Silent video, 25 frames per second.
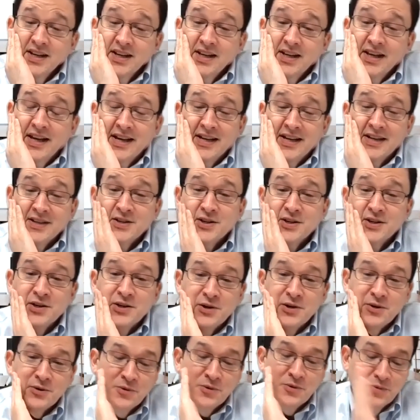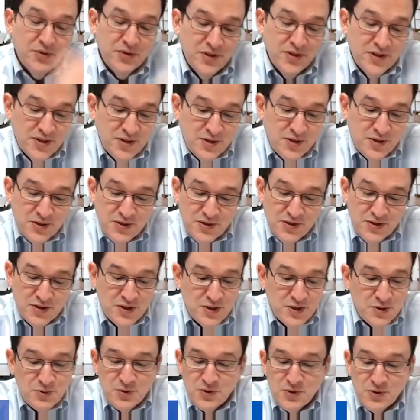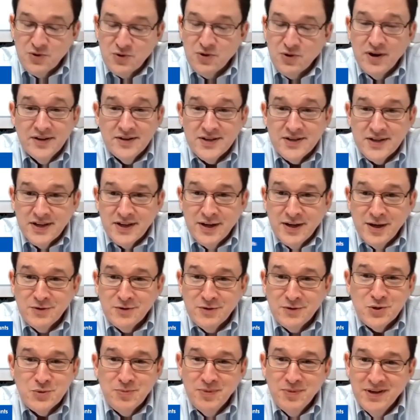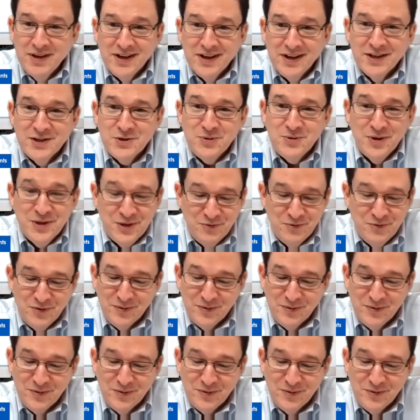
Yeah, so this was crazy. I'll just be honest with you